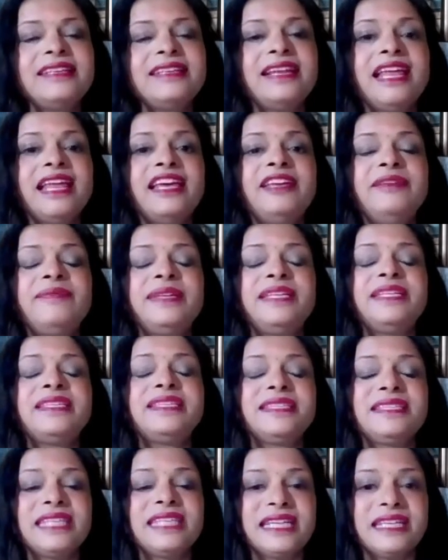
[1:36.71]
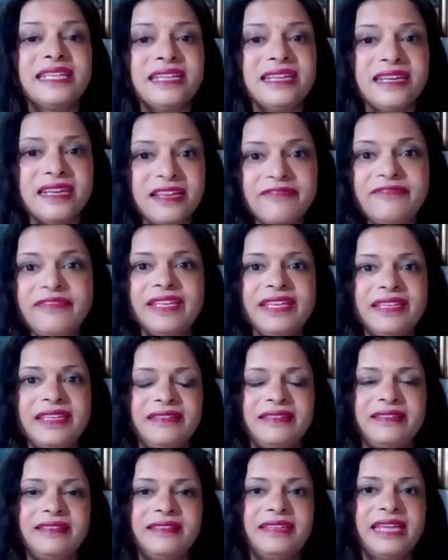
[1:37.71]
climb is
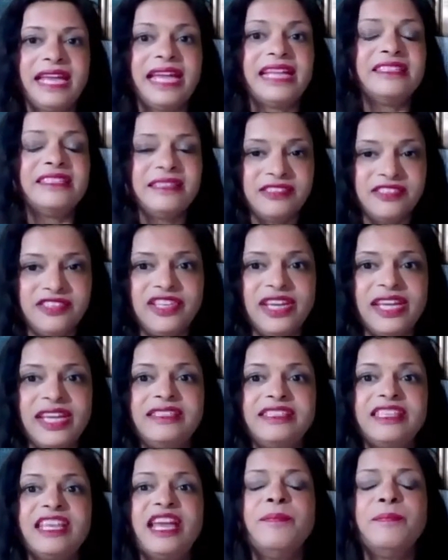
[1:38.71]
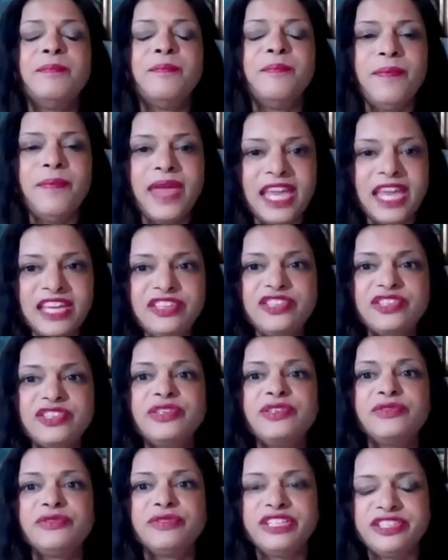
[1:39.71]
significant and suggests a
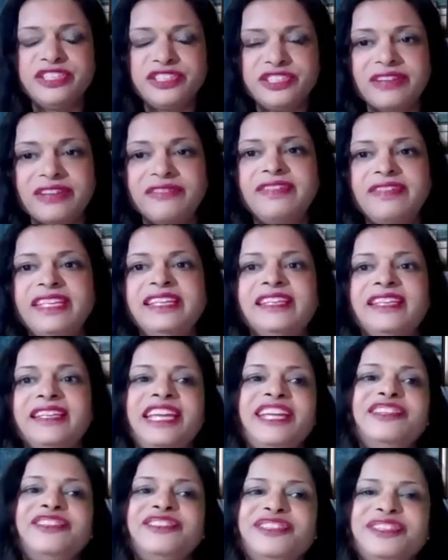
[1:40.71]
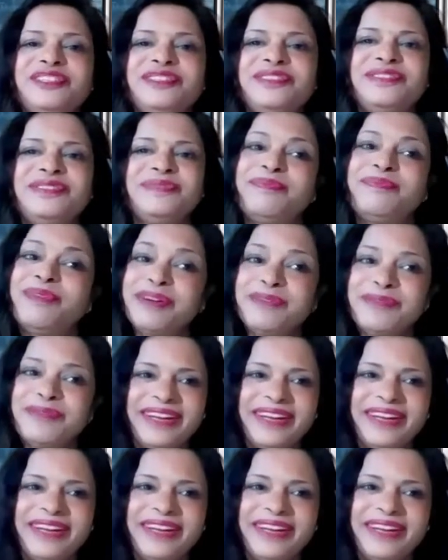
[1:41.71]
major reshuffling in Asia's power